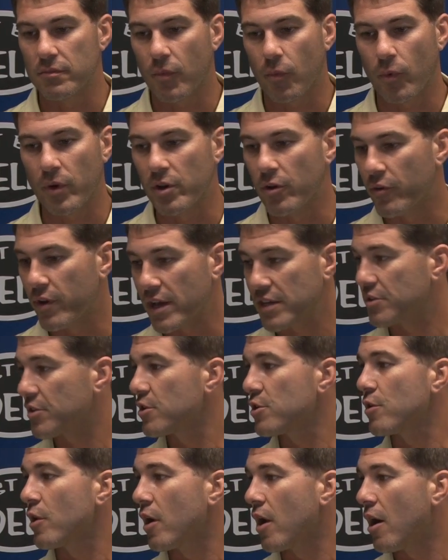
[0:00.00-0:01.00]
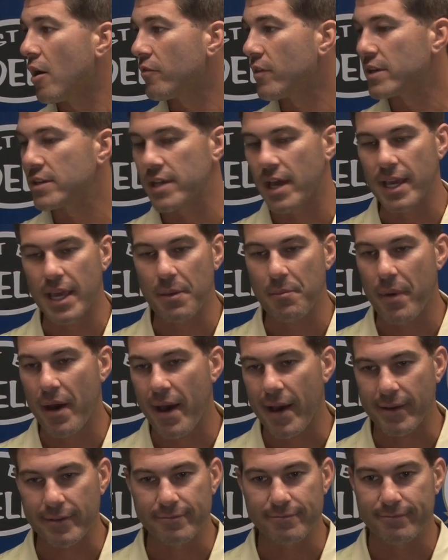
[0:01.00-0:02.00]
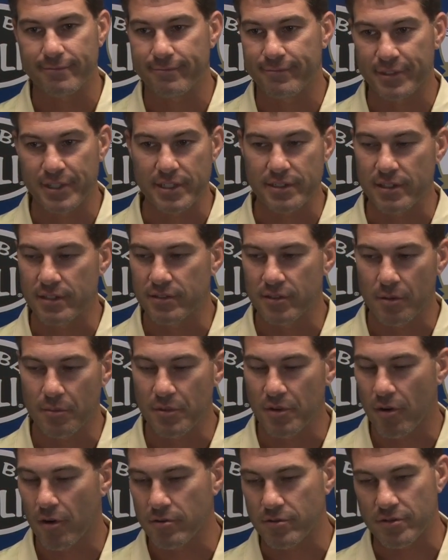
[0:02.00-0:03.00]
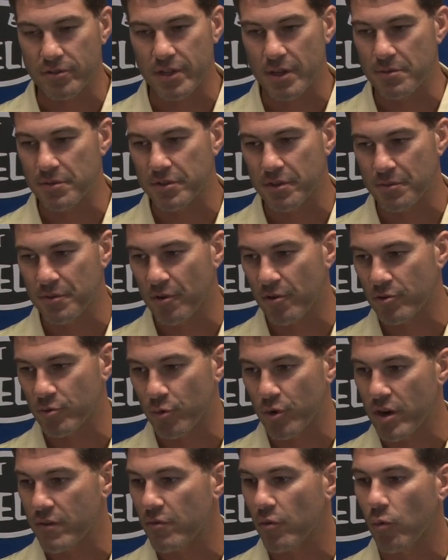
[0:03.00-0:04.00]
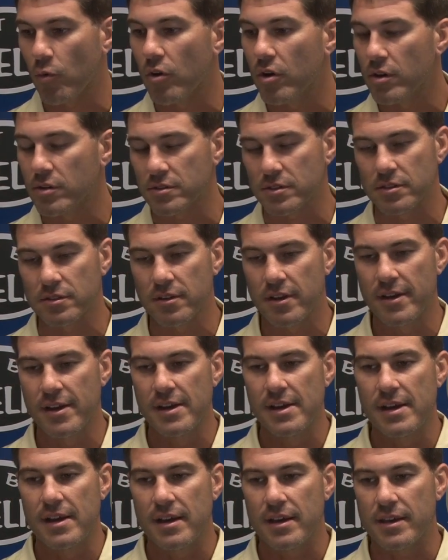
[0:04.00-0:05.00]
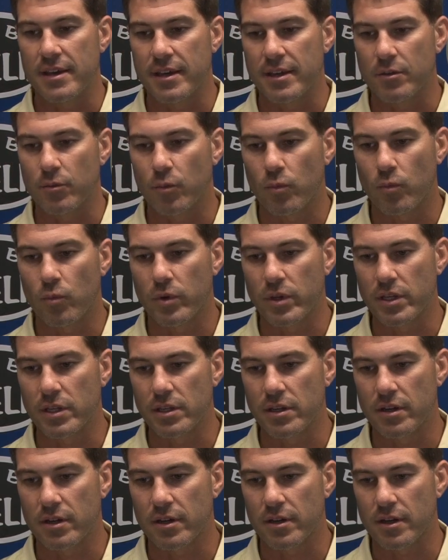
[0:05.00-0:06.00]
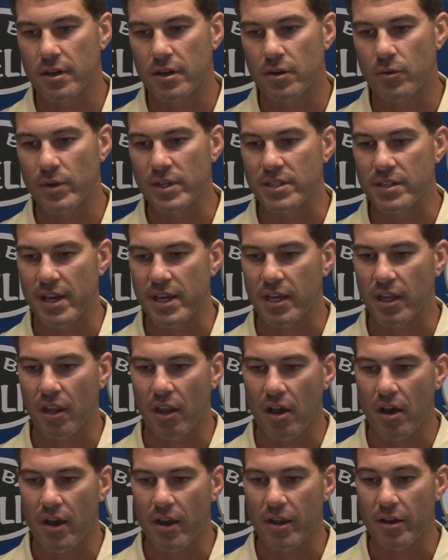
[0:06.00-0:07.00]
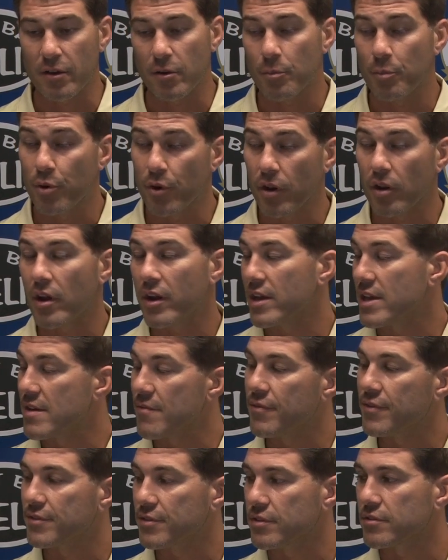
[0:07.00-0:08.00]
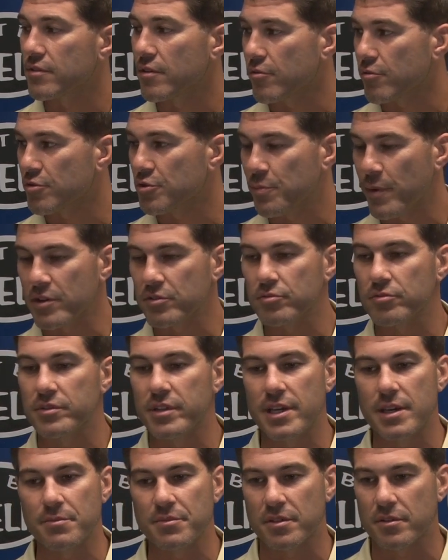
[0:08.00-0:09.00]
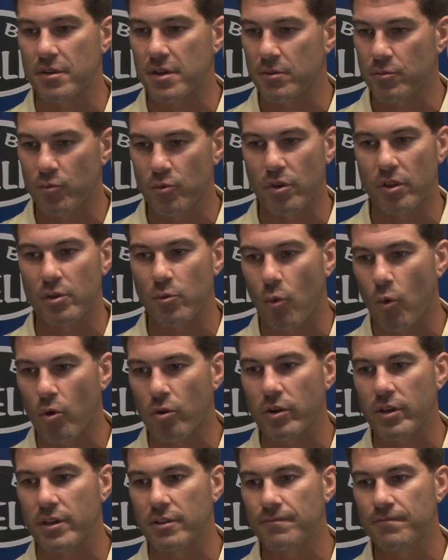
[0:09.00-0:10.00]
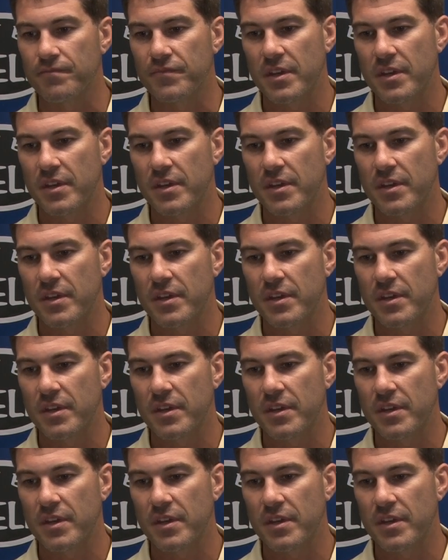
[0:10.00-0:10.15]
we don't execute at all, and they take it back 60-something yards or 70-something yards, or whatever it was, and we take put a lot of emphasis on our special teams and really work it.